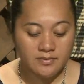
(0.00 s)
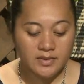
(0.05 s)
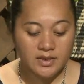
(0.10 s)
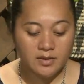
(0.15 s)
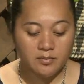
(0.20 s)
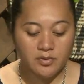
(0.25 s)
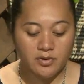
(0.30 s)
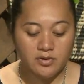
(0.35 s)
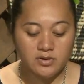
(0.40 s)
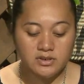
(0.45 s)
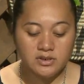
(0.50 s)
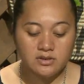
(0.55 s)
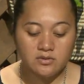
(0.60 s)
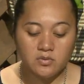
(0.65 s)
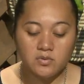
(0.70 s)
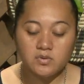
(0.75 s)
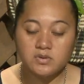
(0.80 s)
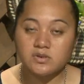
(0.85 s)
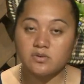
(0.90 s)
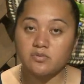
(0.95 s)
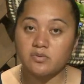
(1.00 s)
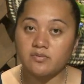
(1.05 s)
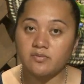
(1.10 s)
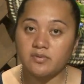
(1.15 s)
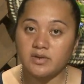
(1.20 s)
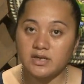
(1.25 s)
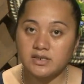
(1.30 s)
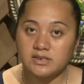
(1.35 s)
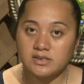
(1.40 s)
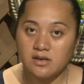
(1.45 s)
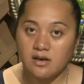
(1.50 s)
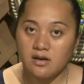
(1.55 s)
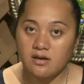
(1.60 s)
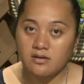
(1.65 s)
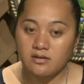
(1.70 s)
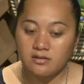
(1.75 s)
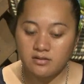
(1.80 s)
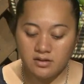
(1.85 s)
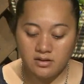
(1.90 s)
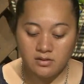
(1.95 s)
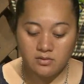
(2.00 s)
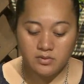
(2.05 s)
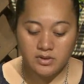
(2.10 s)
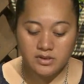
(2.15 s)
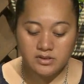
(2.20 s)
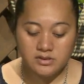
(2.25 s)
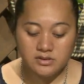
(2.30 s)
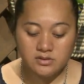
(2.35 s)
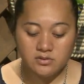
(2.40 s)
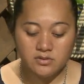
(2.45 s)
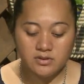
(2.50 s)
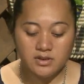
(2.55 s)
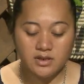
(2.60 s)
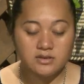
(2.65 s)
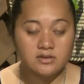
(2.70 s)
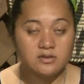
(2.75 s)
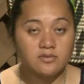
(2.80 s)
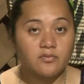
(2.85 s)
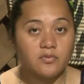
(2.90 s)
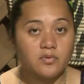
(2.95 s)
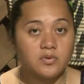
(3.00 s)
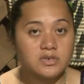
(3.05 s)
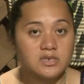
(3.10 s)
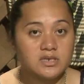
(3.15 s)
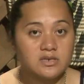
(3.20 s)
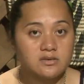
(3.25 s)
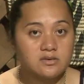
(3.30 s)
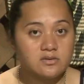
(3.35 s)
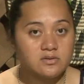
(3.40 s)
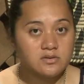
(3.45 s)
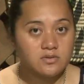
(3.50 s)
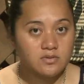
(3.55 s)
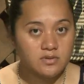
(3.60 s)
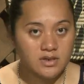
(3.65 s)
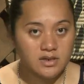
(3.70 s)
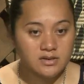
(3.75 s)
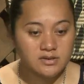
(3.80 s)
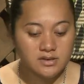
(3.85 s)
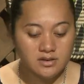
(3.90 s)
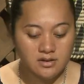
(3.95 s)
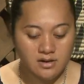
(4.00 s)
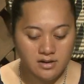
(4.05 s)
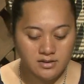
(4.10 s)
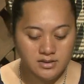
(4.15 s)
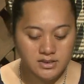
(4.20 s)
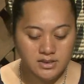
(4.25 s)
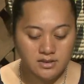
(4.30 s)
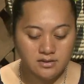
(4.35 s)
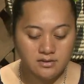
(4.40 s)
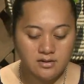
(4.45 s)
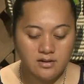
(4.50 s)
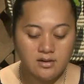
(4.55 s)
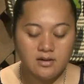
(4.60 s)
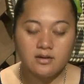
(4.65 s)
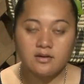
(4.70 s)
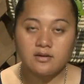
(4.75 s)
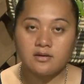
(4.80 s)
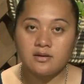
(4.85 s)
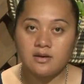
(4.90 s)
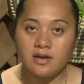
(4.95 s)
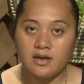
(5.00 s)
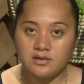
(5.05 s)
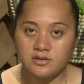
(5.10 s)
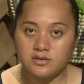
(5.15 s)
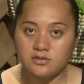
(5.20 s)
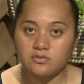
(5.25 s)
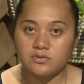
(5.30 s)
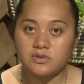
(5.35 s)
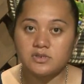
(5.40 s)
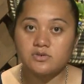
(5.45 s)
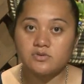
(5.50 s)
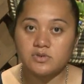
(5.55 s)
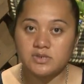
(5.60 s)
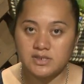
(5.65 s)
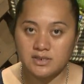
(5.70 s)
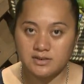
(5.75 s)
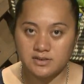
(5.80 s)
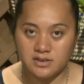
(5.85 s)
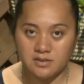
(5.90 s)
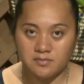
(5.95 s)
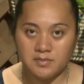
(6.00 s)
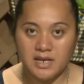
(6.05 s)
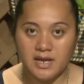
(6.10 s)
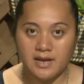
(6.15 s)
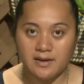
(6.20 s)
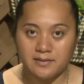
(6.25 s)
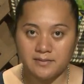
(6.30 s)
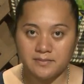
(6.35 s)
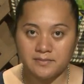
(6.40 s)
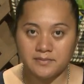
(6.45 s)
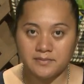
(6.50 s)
The project also reflects Niue's 2014 to 2019 National Strategic Plan.